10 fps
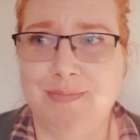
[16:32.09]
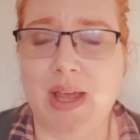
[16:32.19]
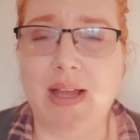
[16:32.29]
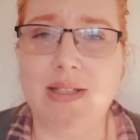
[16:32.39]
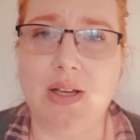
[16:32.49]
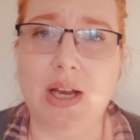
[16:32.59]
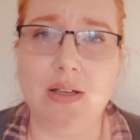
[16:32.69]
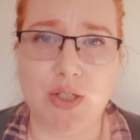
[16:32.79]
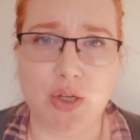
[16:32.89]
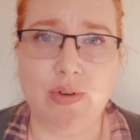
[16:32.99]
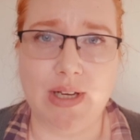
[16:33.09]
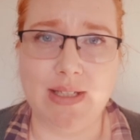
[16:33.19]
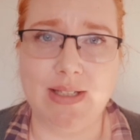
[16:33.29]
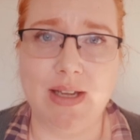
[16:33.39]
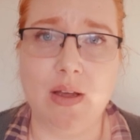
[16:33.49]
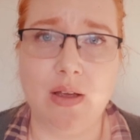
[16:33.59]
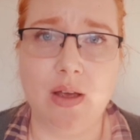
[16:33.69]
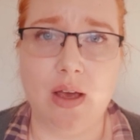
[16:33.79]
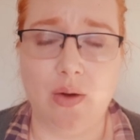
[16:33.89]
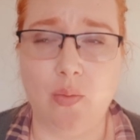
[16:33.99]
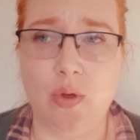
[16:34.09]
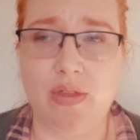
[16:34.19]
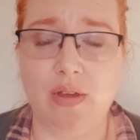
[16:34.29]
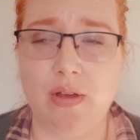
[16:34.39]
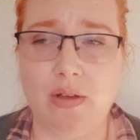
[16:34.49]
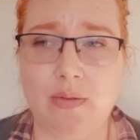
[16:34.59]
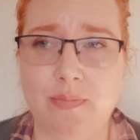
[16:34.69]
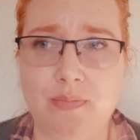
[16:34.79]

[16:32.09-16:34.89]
it's a little too realistic with the